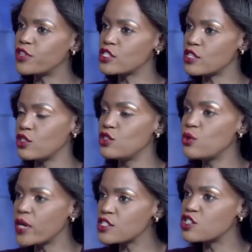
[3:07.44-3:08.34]
this
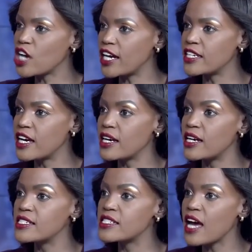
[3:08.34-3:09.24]

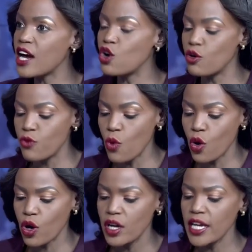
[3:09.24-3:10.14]
U.S.-China tug of
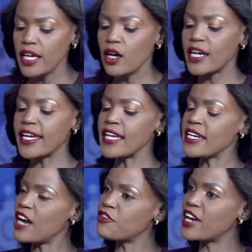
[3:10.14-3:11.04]
war. Can
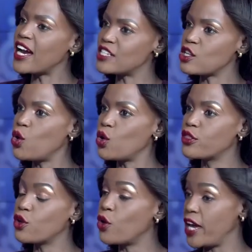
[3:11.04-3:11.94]
Africa as a whole,
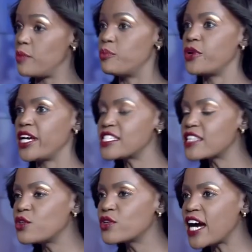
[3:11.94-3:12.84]
though, embrace
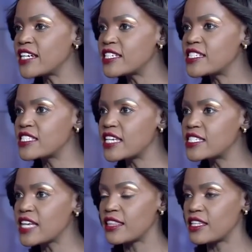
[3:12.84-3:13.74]
the United
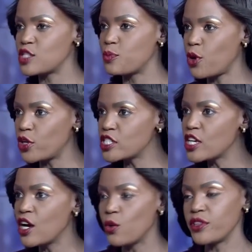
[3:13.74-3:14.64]
States at this point
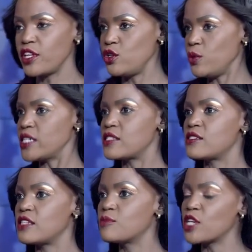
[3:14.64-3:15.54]
when the U.S.
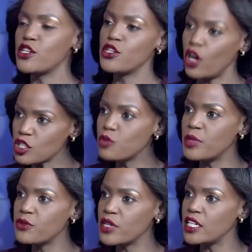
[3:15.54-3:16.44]
seems not to
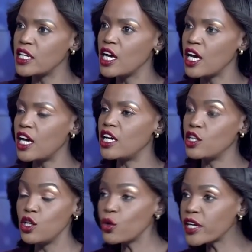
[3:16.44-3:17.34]
be really
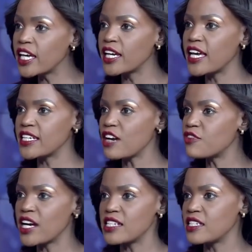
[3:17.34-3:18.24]
looking at
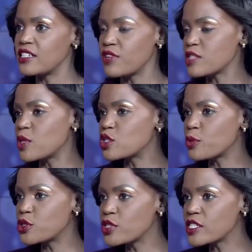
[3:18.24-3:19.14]
Africa as an investment
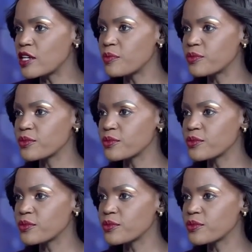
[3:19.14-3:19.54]
opportunity?